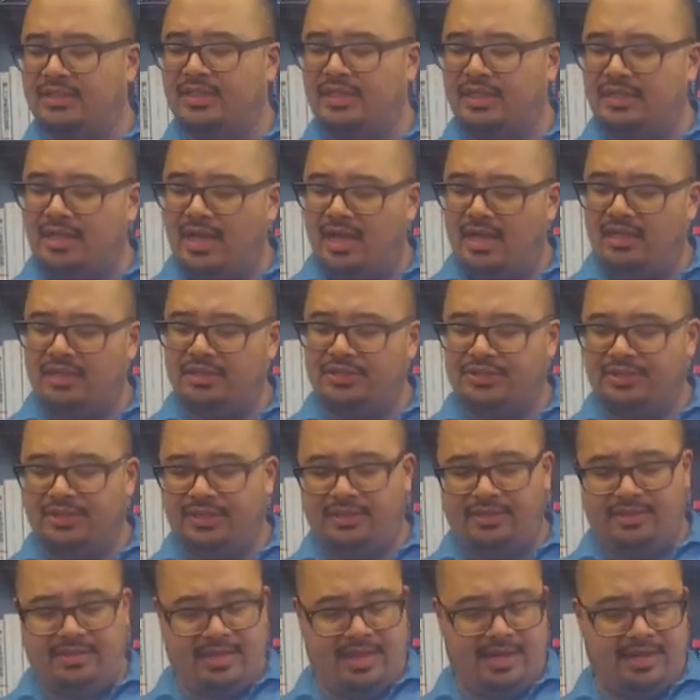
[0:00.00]

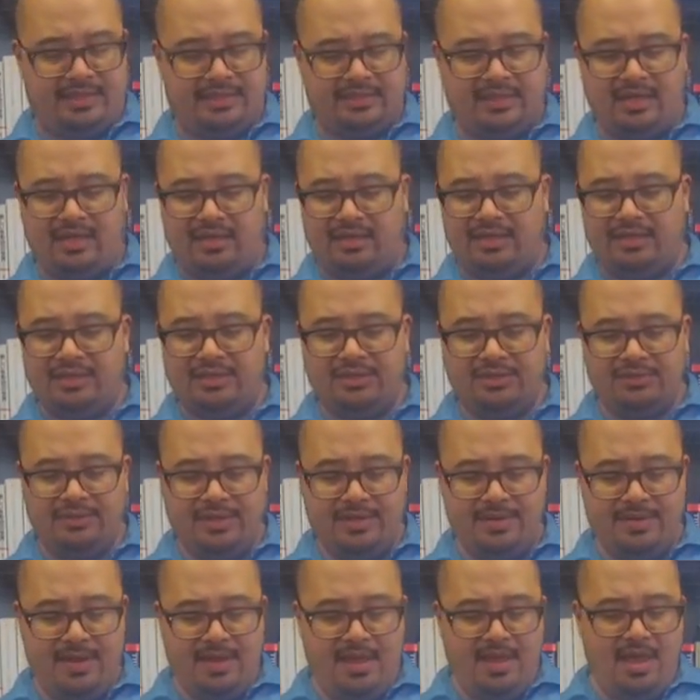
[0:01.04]
technology that has gone into
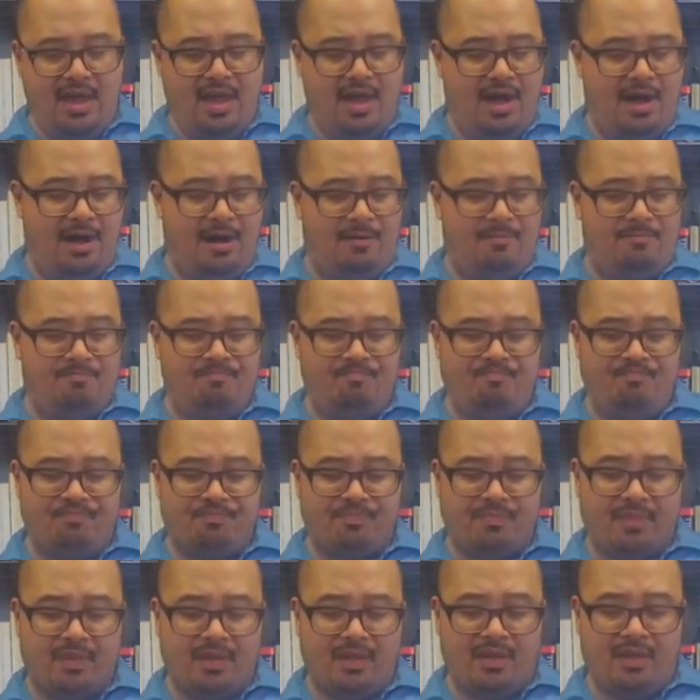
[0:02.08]
it.
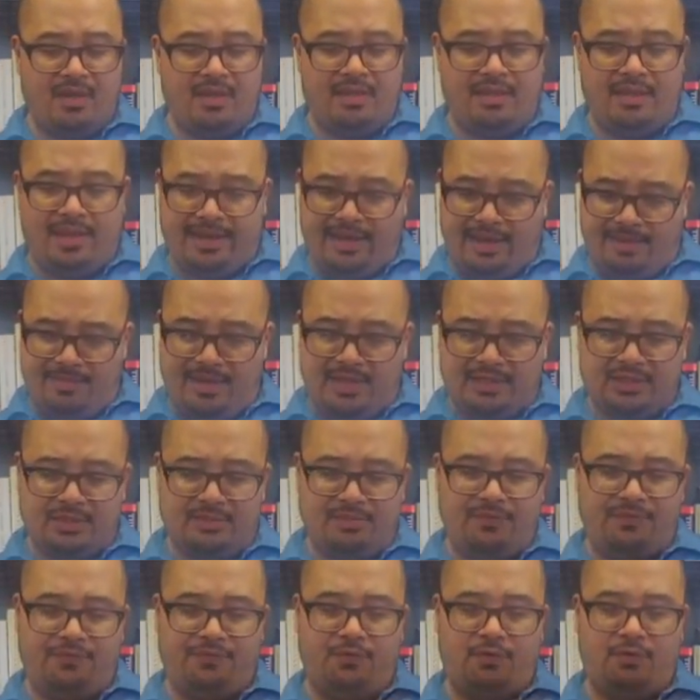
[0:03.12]
Like I
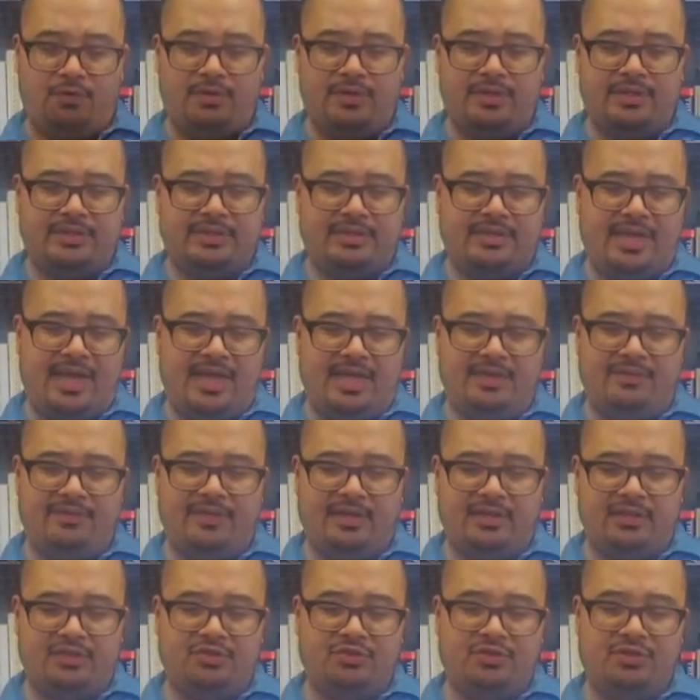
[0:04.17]
mentioned before, it's kind of
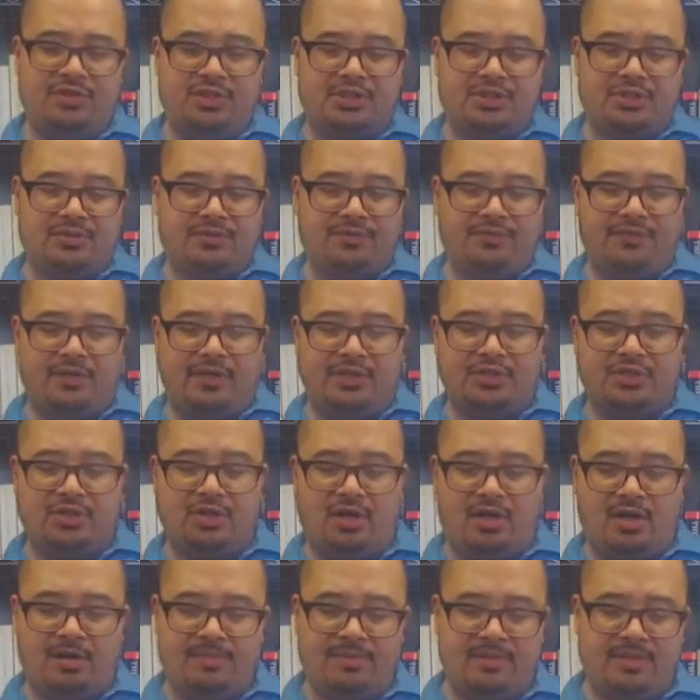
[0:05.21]
like a traditional French
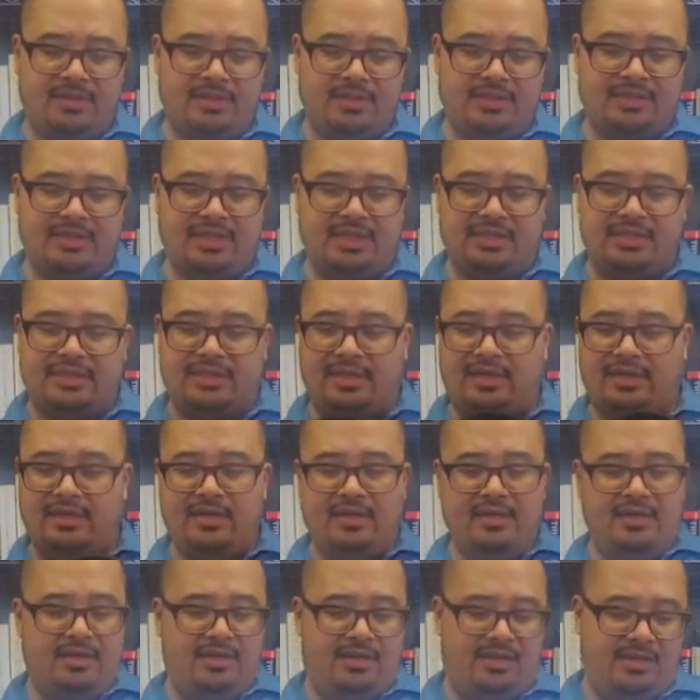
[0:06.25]
carbon in the sense that
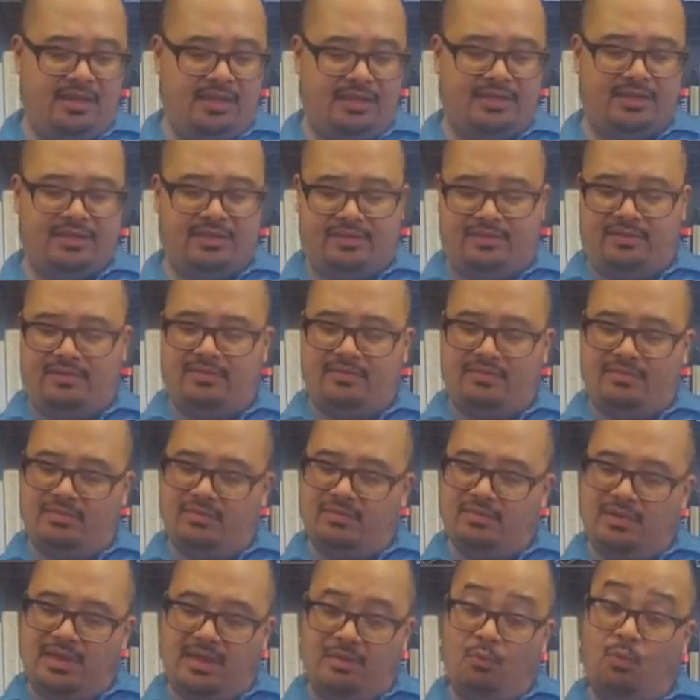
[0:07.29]

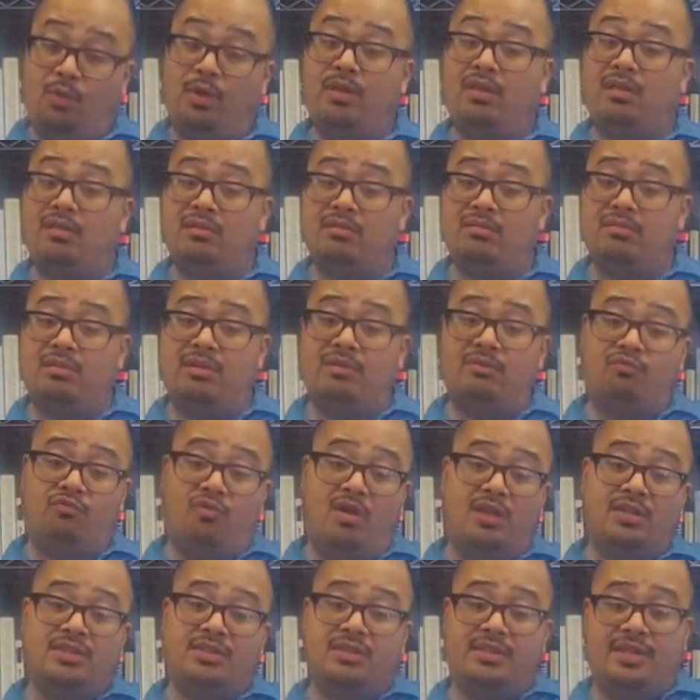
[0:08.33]
it will
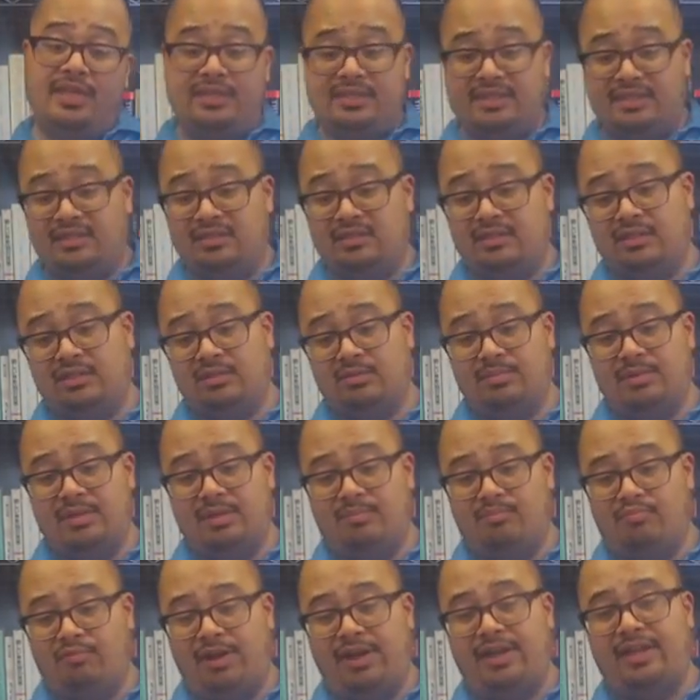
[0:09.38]
rust, takes in a little bit
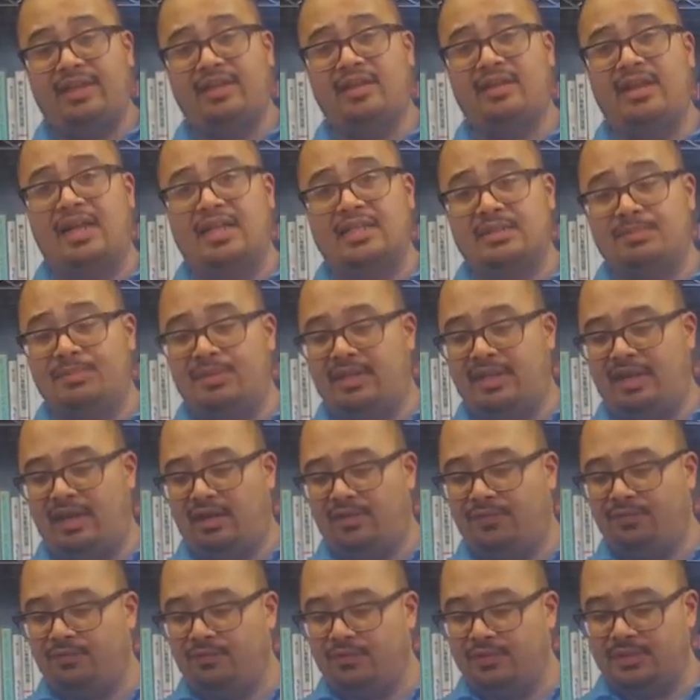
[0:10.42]
of break-in, has to be
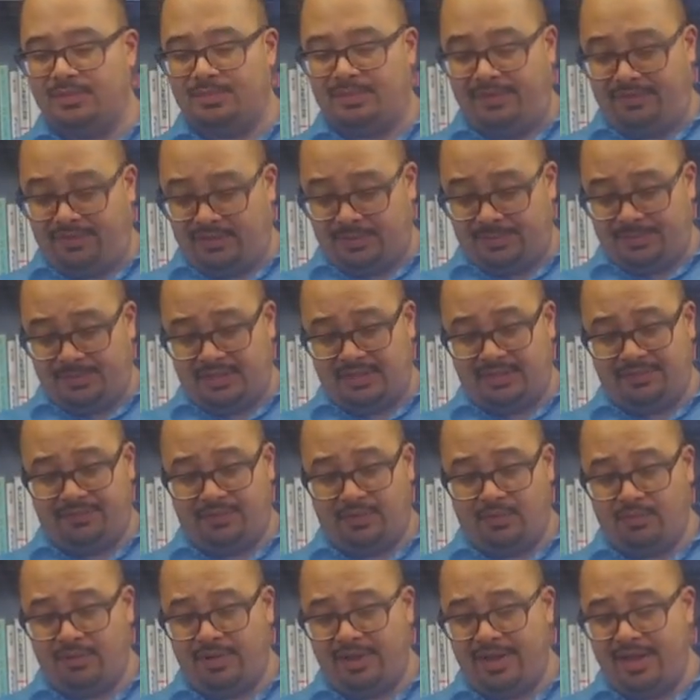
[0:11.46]
cared for a very
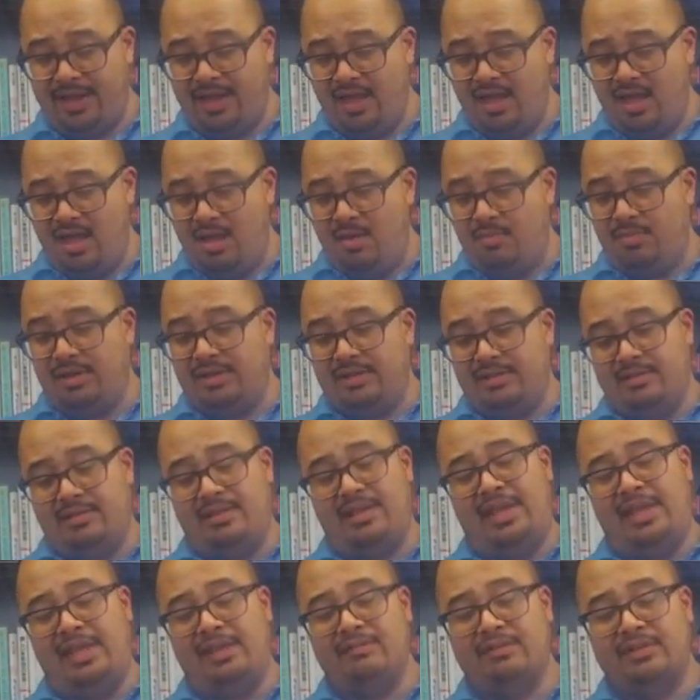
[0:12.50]
specific way. But
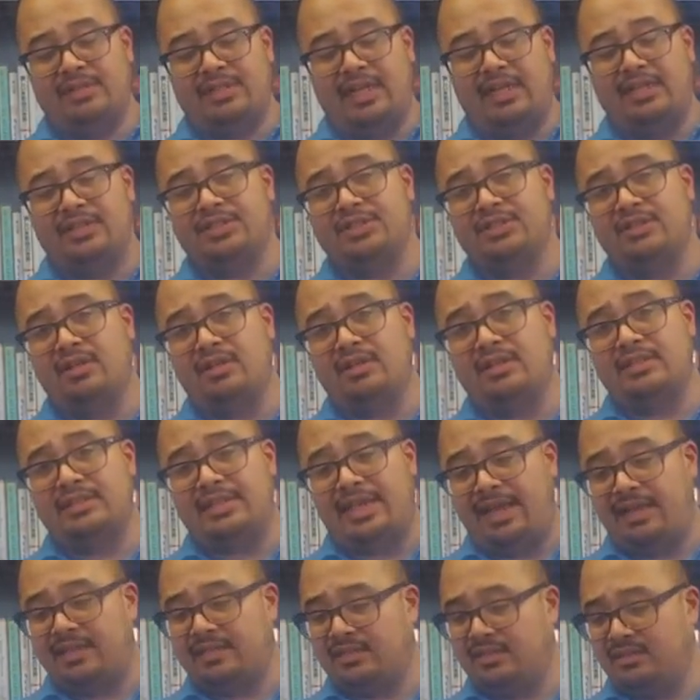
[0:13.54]
the heat retention on
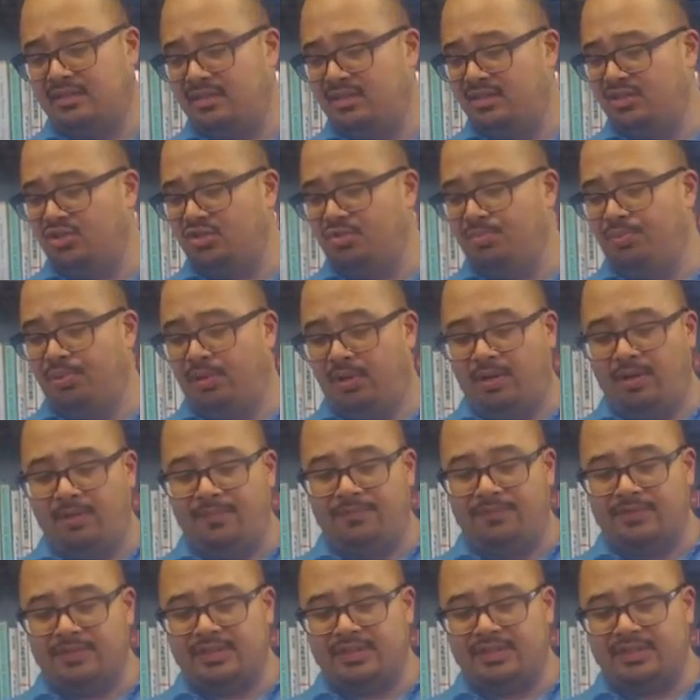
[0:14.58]
is excellent,
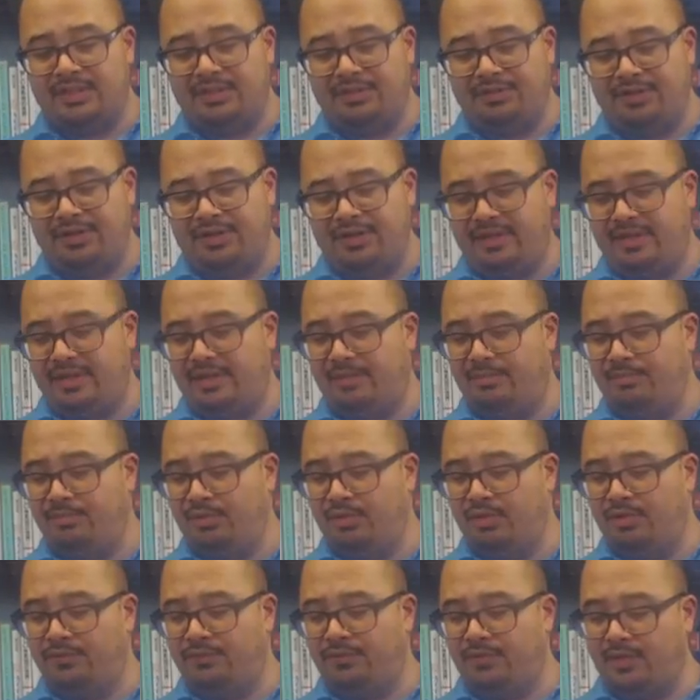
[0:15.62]
superb for searing, getting
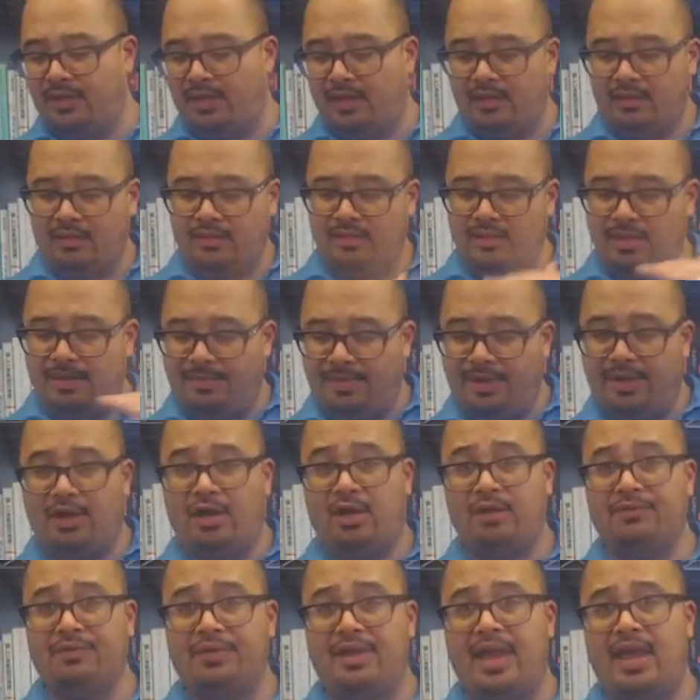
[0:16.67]
beautiful color, that
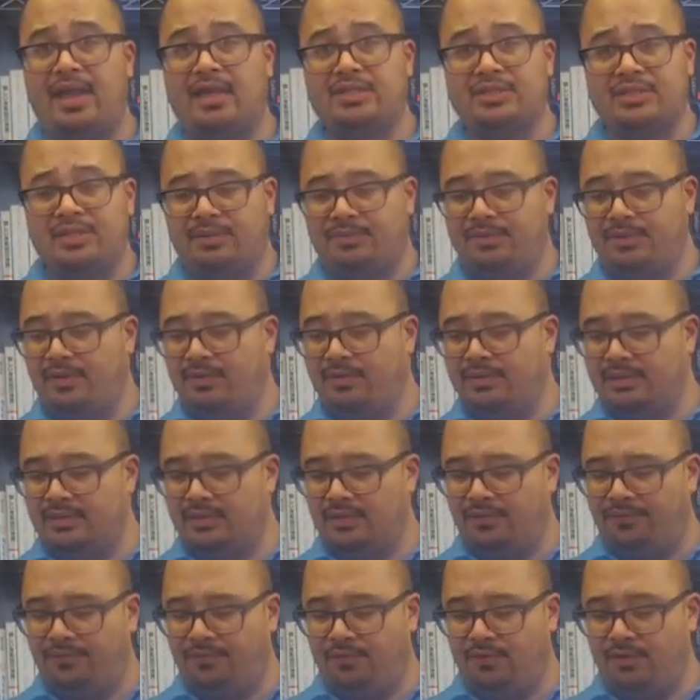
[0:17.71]
Maillard reaction that we always
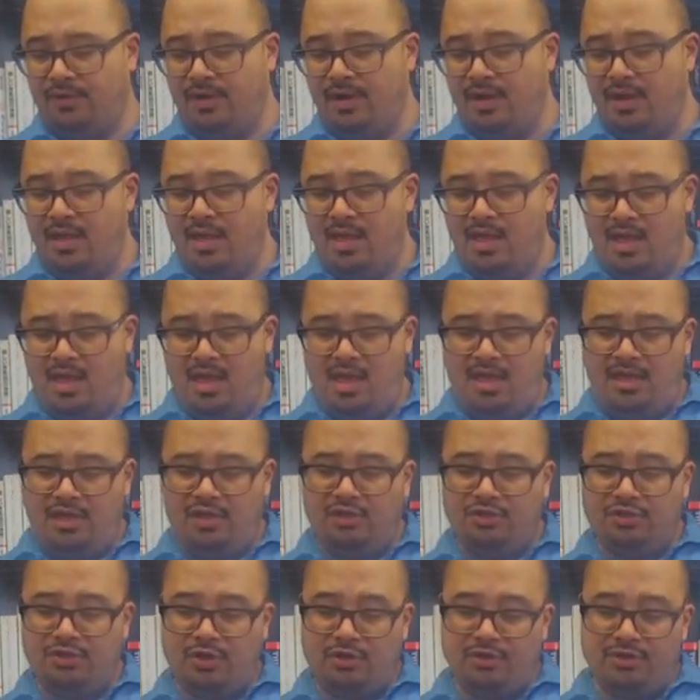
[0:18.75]
look for.
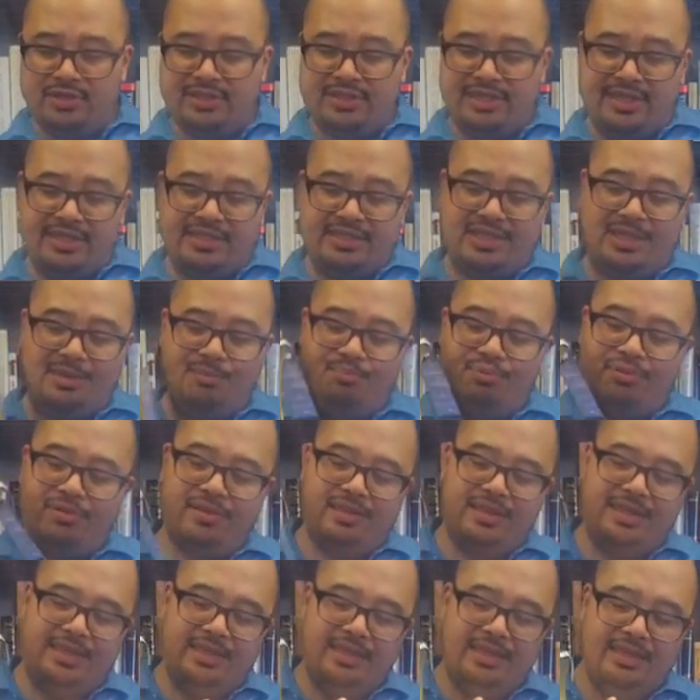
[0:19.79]
You'll notice that it's
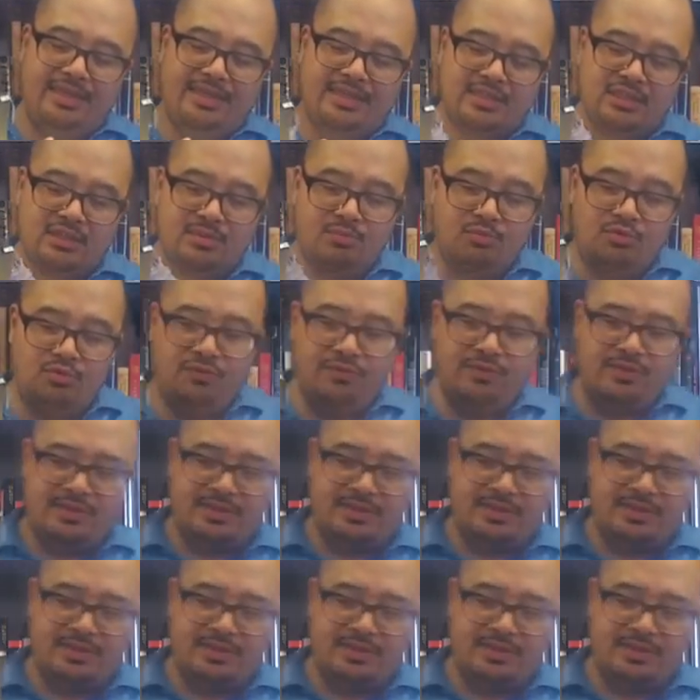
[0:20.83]
completely smooth